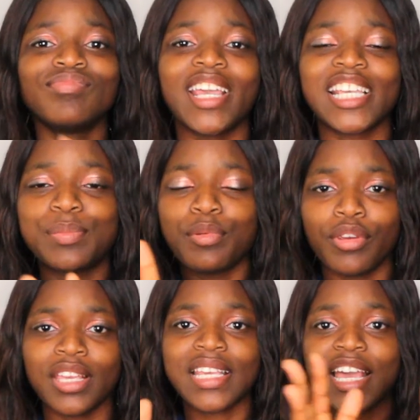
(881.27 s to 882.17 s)

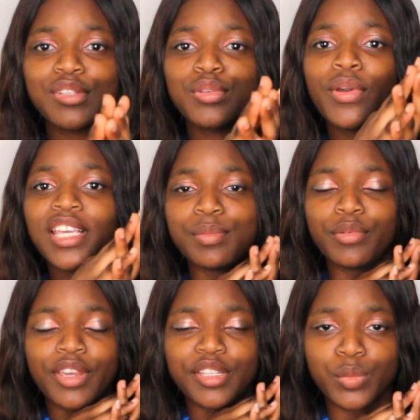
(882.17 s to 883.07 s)
experience high school
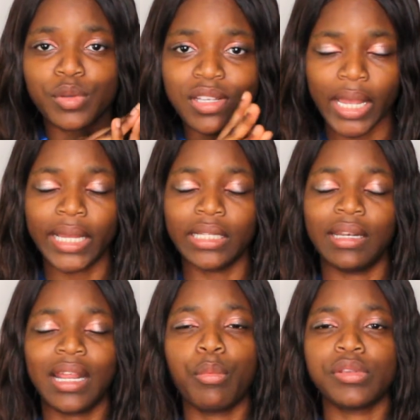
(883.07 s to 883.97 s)
experience was
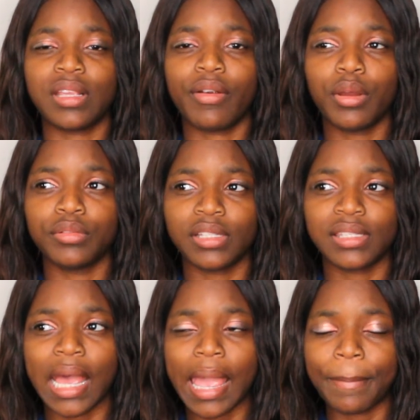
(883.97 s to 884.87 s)
and that was around the
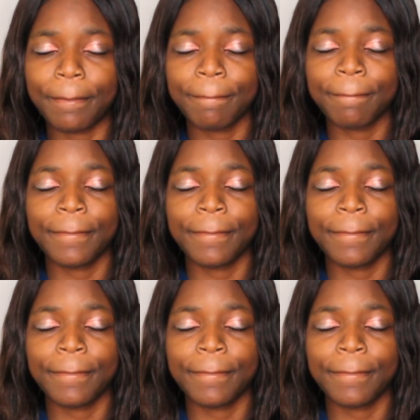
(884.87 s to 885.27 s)
time